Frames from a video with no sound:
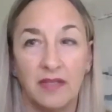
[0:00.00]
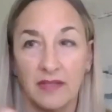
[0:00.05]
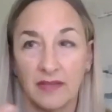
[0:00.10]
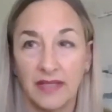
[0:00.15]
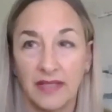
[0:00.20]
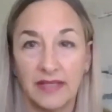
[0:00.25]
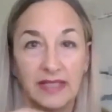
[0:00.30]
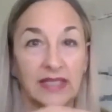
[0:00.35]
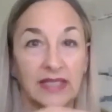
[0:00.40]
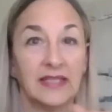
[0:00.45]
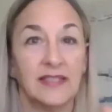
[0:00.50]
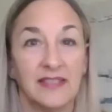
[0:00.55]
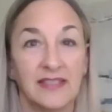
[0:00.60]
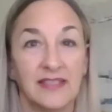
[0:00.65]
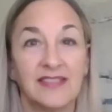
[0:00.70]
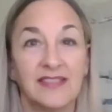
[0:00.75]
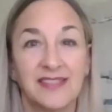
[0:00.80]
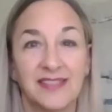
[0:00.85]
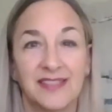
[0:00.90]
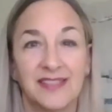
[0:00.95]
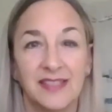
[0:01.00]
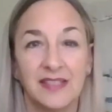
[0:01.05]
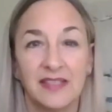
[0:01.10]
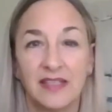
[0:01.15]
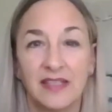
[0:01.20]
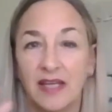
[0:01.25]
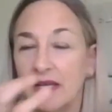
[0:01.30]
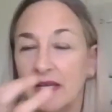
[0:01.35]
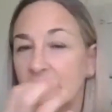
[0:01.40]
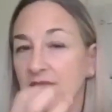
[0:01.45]
like in his
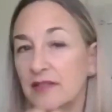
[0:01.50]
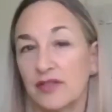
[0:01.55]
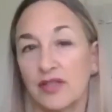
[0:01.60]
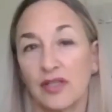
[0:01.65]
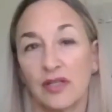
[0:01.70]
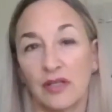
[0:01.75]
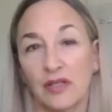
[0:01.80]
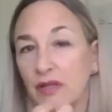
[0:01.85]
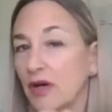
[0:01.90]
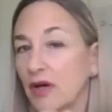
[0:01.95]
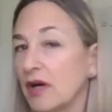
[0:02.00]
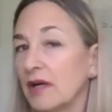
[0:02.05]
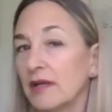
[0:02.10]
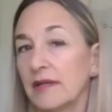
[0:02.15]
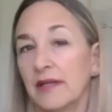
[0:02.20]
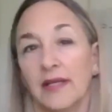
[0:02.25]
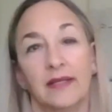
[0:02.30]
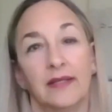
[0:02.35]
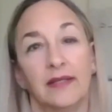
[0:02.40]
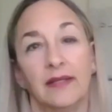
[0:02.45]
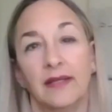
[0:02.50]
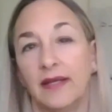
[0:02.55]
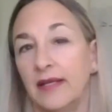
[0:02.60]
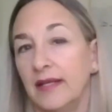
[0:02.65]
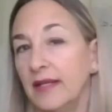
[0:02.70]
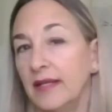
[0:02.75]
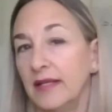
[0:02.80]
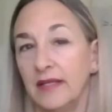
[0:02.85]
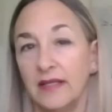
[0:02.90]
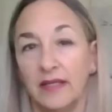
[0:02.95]
sink, and there's a clog, and
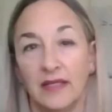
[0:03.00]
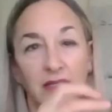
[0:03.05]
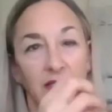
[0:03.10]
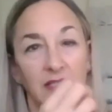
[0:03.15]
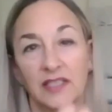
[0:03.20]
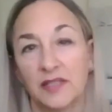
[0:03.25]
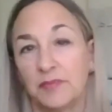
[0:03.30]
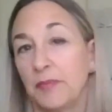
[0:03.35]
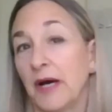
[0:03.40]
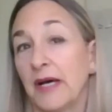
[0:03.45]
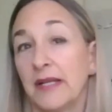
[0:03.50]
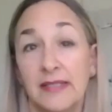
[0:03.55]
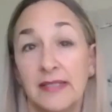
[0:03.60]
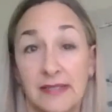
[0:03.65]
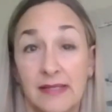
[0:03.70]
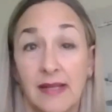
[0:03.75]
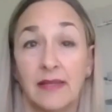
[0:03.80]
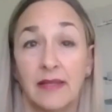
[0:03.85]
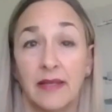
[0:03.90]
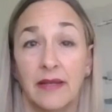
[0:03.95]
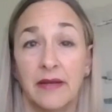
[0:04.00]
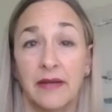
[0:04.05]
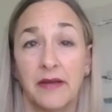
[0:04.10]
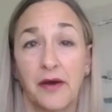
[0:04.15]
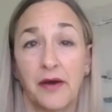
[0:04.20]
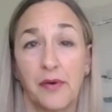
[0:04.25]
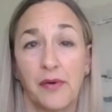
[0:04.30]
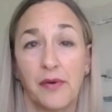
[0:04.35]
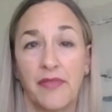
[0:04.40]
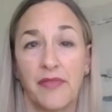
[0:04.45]
his body's not letting
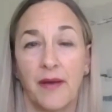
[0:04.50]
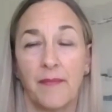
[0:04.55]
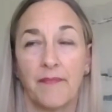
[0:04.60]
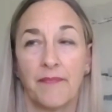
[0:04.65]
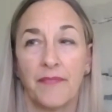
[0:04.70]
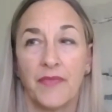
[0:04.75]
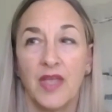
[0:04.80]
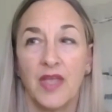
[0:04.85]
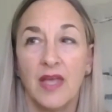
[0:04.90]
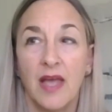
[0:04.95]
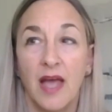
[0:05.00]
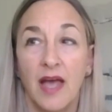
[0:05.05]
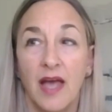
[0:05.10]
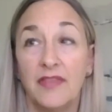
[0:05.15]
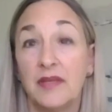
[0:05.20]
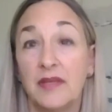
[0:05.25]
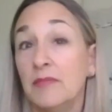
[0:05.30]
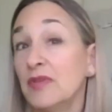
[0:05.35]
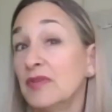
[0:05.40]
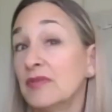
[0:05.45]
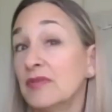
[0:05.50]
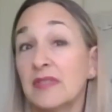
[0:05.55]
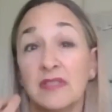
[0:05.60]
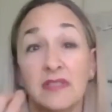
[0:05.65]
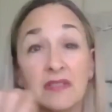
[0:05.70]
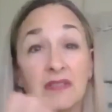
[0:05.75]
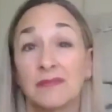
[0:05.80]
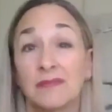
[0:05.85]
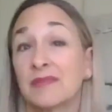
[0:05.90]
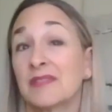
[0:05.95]
go of them, and the immune
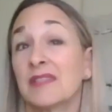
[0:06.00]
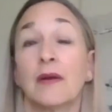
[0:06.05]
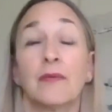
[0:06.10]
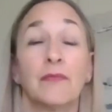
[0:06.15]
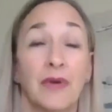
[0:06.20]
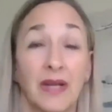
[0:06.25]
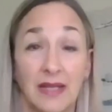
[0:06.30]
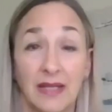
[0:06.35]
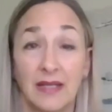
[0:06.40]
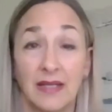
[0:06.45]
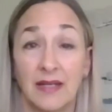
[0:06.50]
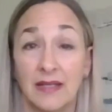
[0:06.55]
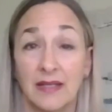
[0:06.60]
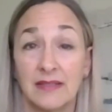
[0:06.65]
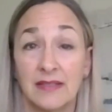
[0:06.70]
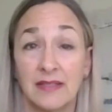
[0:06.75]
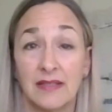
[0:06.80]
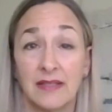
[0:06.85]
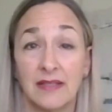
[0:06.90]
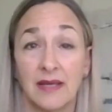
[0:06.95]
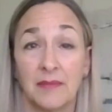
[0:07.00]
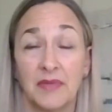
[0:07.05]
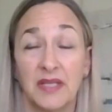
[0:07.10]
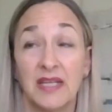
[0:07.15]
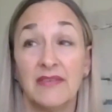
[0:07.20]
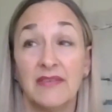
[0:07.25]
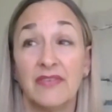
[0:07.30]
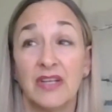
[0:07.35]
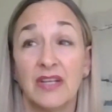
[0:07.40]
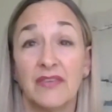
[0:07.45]
system's not recognizing them.
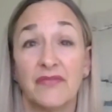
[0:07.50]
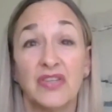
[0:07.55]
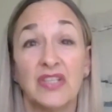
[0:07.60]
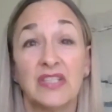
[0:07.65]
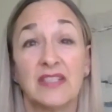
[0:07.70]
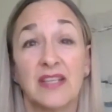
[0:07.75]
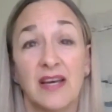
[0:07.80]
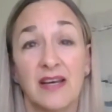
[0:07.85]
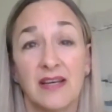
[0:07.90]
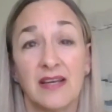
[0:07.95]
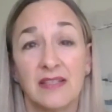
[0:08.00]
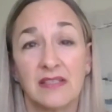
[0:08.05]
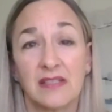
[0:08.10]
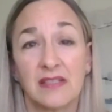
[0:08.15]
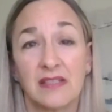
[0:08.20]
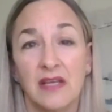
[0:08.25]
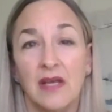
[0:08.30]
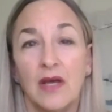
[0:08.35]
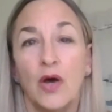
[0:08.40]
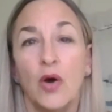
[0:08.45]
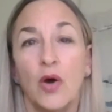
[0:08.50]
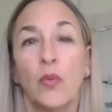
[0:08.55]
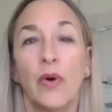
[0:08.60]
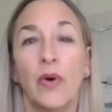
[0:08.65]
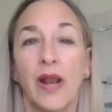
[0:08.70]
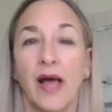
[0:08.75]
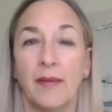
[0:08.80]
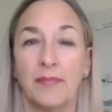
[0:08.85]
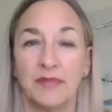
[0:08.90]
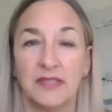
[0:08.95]
And even if it does,
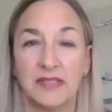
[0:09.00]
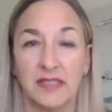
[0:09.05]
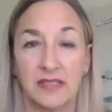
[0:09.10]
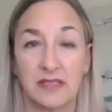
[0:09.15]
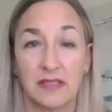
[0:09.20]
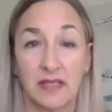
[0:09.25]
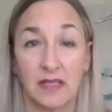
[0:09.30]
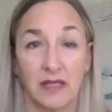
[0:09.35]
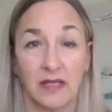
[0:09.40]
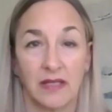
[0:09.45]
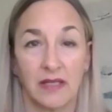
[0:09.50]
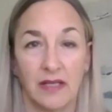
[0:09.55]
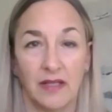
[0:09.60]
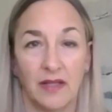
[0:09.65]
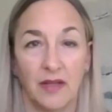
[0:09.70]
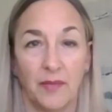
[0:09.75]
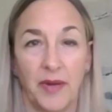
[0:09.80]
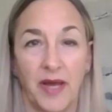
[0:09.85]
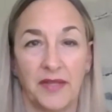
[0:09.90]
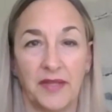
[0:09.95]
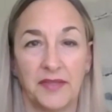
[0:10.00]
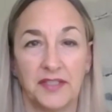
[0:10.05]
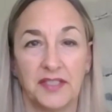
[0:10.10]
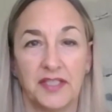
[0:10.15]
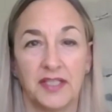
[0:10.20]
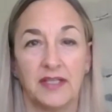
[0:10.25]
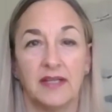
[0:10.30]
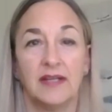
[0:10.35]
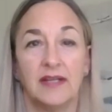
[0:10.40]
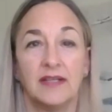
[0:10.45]
what happens, it's going to kill a
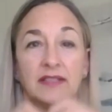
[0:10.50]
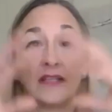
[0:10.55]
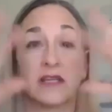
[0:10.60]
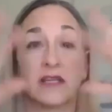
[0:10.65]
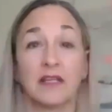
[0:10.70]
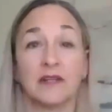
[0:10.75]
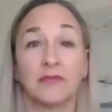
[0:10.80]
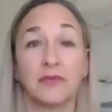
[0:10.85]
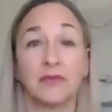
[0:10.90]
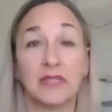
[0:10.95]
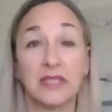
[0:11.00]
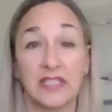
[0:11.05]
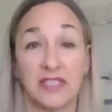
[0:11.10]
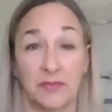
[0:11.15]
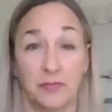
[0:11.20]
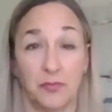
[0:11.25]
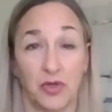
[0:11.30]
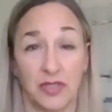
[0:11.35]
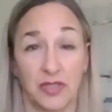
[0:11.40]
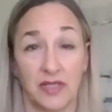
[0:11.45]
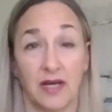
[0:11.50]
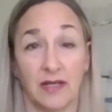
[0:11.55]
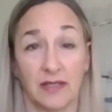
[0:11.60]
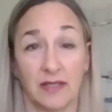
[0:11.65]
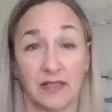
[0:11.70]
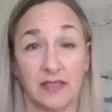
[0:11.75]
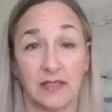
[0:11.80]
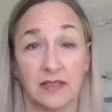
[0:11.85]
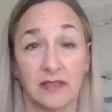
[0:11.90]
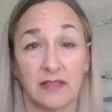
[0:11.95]
pathogen, and it's going to release more
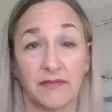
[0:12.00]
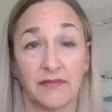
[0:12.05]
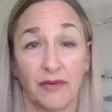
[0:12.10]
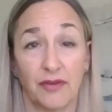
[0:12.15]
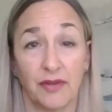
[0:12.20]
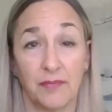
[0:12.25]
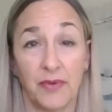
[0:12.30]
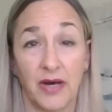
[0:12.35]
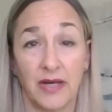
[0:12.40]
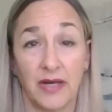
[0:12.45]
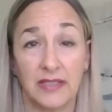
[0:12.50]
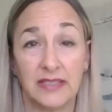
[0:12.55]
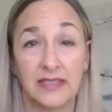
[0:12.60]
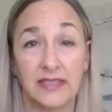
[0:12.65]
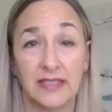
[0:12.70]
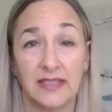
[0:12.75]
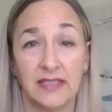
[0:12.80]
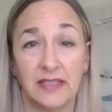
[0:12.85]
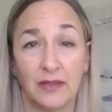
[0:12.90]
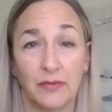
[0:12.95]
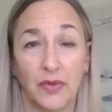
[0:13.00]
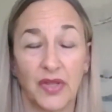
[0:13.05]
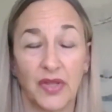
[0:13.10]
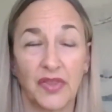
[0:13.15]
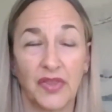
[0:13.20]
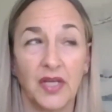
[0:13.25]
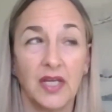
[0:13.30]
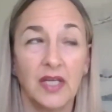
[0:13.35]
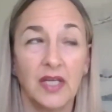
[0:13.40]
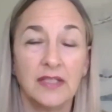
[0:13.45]
toxins for the body to deal with.
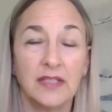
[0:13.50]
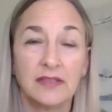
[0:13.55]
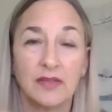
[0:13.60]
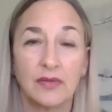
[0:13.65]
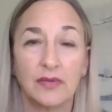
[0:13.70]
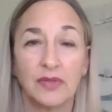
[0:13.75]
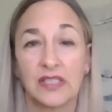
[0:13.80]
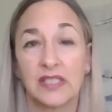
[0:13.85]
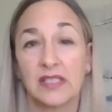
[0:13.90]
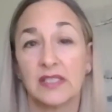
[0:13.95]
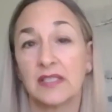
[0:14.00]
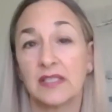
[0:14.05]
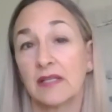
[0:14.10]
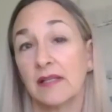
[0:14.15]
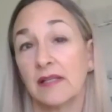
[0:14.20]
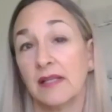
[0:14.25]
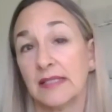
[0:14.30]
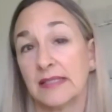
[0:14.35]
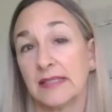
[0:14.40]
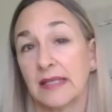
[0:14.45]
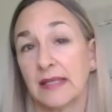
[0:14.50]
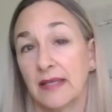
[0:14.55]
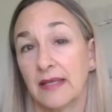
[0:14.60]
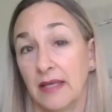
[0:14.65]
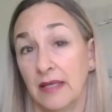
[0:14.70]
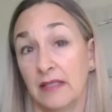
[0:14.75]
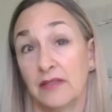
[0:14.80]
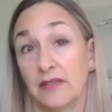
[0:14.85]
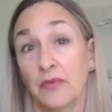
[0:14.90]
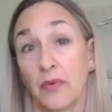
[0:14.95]
So this is a classic
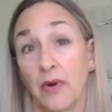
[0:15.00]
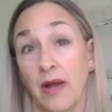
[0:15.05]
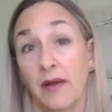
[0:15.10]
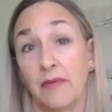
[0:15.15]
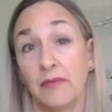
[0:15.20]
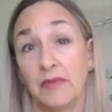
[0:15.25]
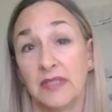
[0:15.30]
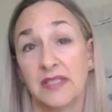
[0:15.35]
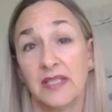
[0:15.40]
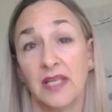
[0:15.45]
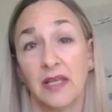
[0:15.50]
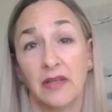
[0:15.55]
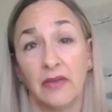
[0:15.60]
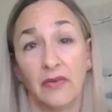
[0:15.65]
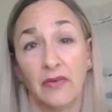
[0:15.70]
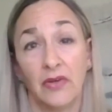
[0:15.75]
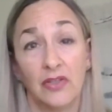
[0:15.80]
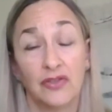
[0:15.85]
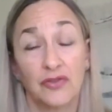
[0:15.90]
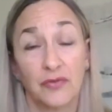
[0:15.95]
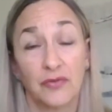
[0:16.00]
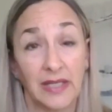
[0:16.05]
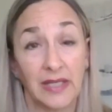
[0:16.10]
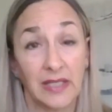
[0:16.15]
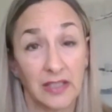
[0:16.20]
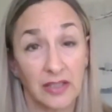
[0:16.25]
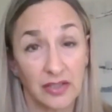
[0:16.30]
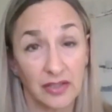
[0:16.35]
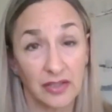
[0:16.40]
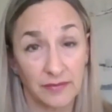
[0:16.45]
case where I would say you need
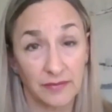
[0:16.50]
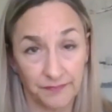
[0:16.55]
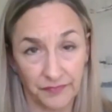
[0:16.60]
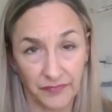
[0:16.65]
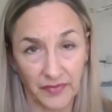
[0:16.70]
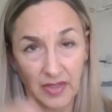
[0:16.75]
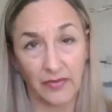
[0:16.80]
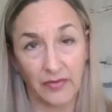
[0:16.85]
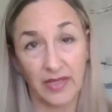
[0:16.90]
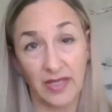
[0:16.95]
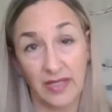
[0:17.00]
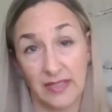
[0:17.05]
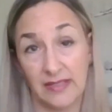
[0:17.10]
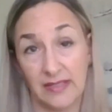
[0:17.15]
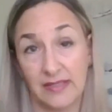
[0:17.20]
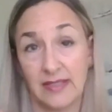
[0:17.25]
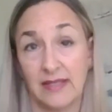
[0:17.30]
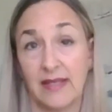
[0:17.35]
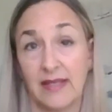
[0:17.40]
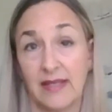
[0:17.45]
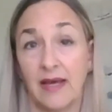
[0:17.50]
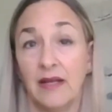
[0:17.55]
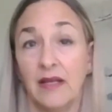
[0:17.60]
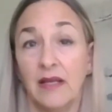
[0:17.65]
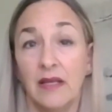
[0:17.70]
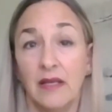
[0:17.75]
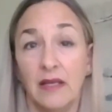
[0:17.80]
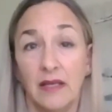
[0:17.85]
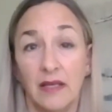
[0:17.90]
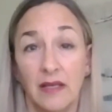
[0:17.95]
drainage. I'll get into that
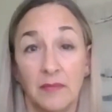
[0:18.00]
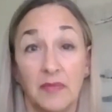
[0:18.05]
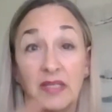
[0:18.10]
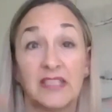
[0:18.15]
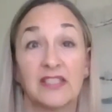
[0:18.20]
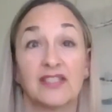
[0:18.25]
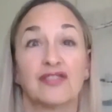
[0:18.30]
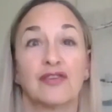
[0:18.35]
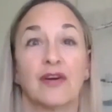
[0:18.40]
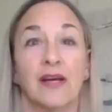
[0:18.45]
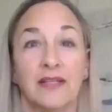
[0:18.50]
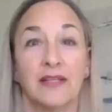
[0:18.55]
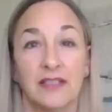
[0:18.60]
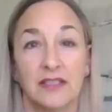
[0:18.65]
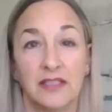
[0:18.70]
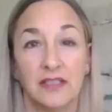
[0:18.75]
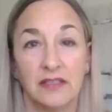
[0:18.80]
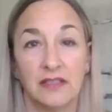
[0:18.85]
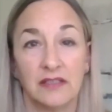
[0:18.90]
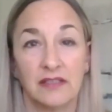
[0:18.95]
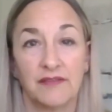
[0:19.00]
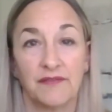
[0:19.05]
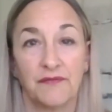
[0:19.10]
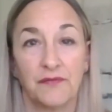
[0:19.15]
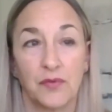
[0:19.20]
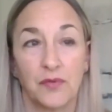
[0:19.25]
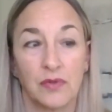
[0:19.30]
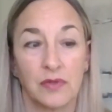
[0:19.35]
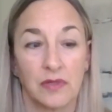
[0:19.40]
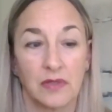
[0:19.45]
in my strategies
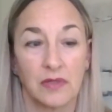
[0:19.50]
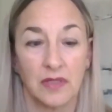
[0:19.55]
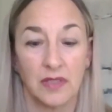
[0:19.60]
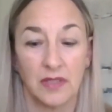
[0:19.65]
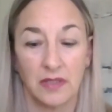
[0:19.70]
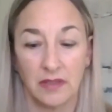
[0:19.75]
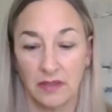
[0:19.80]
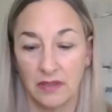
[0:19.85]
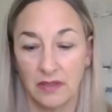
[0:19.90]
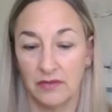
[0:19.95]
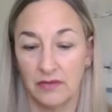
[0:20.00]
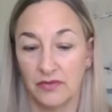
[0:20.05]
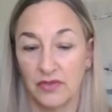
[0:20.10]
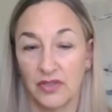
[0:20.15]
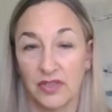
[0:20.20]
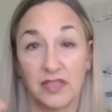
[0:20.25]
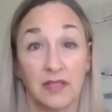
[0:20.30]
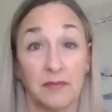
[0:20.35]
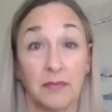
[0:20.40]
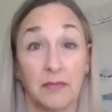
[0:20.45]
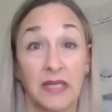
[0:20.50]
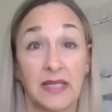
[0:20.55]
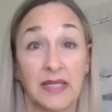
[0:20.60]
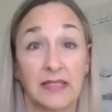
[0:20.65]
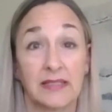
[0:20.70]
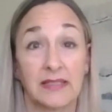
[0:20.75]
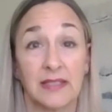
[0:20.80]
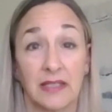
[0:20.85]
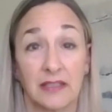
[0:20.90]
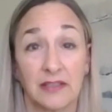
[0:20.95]
for, you know, just in my
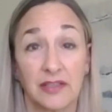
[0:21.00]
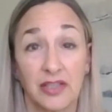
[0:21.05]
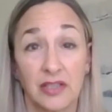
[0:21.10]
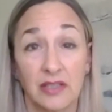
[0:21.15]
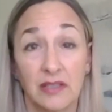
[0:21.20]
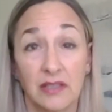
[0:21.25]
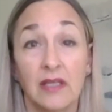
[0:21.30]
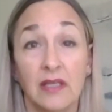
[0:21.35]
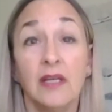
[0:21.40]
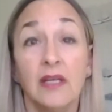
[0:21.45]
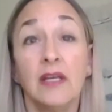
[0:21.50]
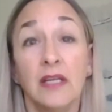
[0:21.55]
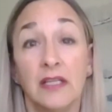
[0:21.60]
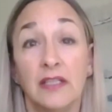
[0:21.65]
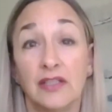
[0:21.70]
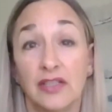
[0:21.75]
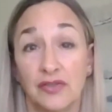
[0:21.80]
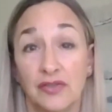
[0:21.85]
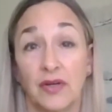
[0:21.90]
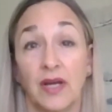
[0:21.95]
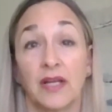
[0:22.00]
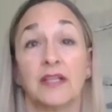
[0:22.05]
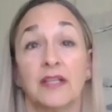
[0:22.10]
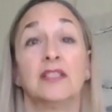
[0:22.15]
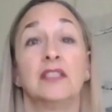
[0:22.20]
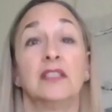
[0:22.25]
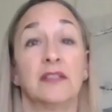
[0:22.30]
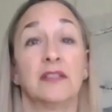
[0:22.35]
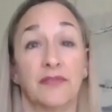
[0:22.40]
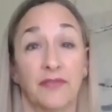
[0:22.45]
next section, in
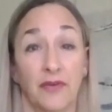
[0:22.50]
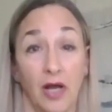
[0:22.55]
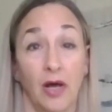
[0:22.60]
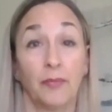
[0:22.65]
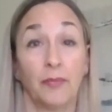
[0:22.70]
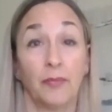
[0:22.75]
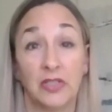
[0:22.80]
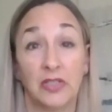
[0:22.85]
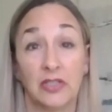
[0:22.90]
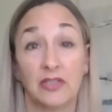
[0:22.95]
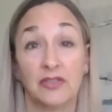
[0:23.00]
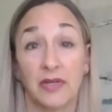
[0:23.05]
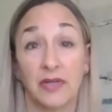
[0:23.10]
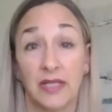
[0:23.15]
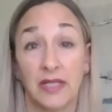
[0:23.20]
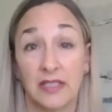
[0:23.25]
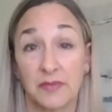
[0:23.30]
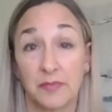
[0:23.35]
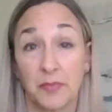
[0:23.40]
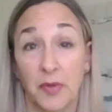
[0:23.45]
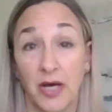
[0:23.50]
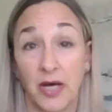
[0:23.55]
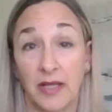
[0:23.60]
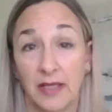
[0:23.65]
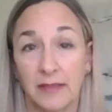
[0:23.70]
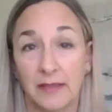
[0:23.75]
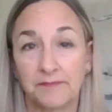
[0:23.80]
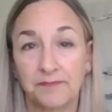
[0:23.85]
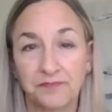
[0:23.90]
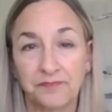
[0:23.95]
strategies for helping to drain his
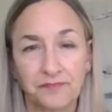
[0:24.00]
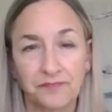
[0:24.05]
body.